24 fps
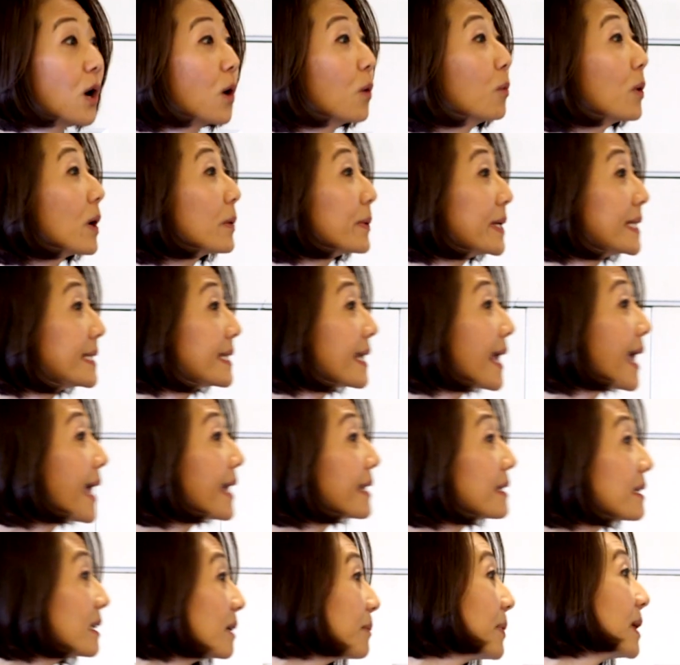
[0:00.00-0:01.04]
Where we
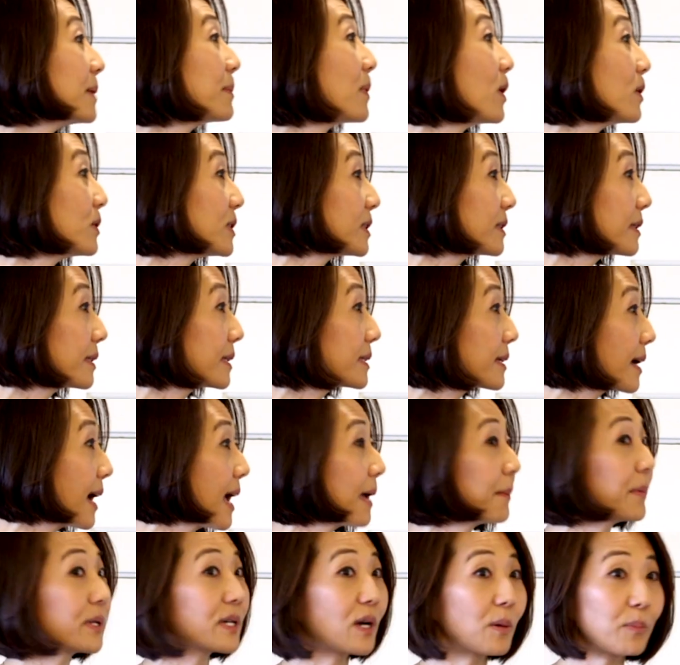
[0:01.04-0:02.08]
tend to be most of the
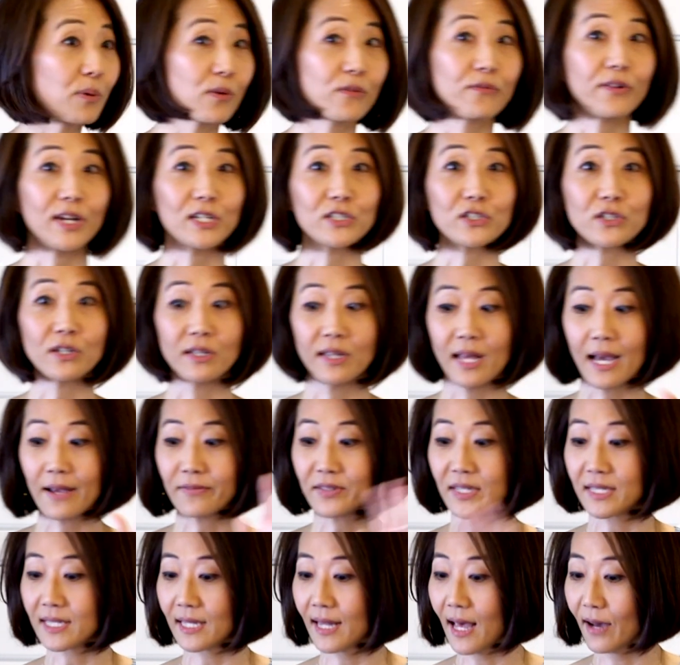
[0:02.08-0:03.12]
time in our professional
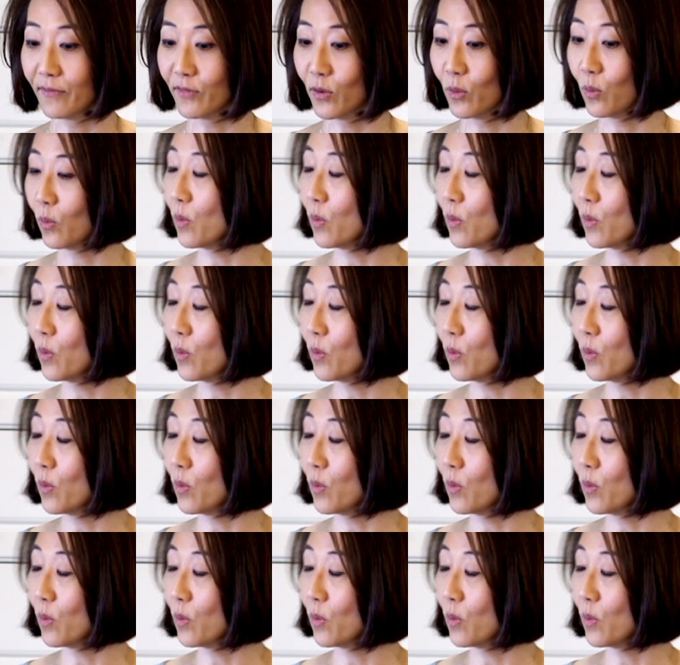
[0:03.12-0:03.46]
lives is level